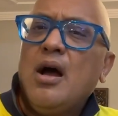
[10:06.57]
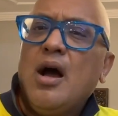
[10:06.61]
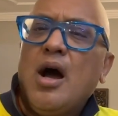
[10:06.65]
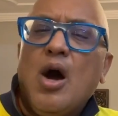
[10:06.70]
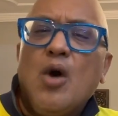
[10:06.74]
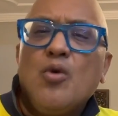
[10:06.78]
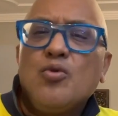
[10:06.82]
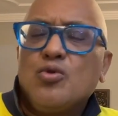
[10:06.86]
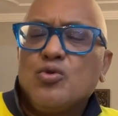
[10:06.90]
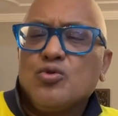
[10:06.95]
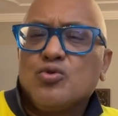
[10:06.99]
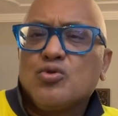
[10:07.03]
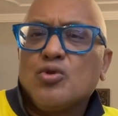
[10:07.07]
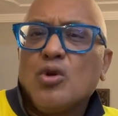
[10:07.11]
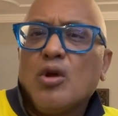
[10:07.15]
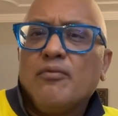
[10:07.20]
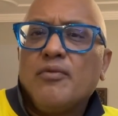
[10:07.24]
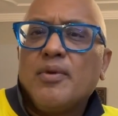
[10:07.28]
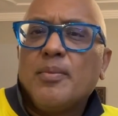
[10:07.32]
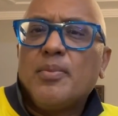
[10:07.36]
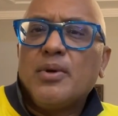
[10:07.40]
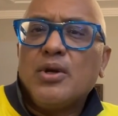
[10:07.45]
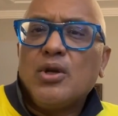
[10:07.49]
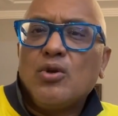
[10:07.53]
how to solve
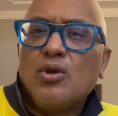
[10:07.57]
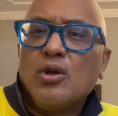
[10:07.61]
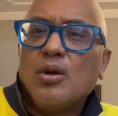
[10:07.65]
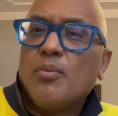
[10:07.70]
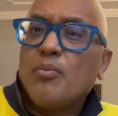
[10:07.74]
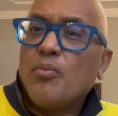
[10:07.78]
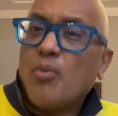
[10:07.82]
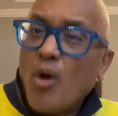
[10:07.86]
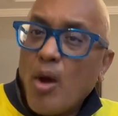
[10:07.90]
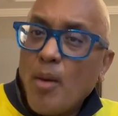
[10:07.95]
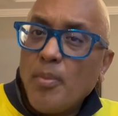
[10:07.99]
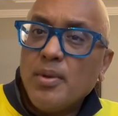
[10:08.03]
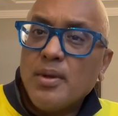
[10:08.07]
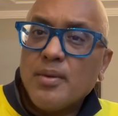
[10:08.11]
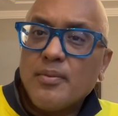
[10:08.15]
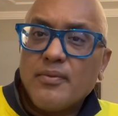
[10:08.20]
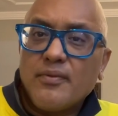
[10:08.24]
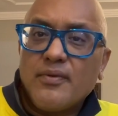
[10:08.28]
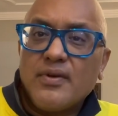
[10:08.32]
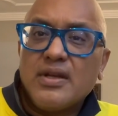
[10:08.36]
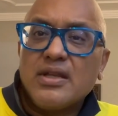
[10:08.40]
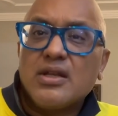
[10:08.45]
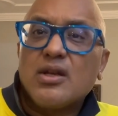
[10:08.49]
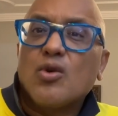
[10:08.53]
a particular problem
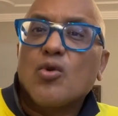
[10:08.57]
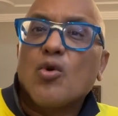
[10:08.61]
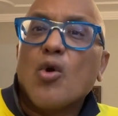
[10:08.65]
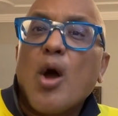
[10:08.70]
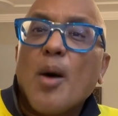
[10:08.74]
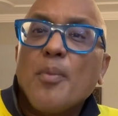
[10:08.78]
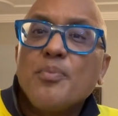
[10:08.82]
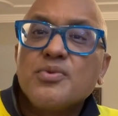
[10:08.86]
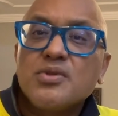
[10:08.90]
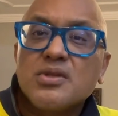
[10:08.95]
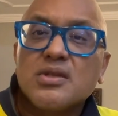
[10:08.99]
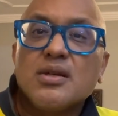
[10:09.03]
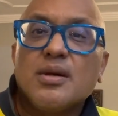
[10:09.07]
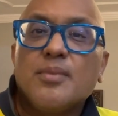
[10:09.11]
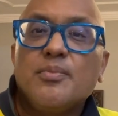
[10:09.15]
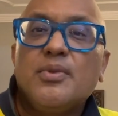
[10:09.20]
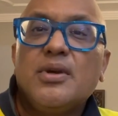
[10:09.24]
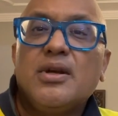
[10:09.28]
if it crops up,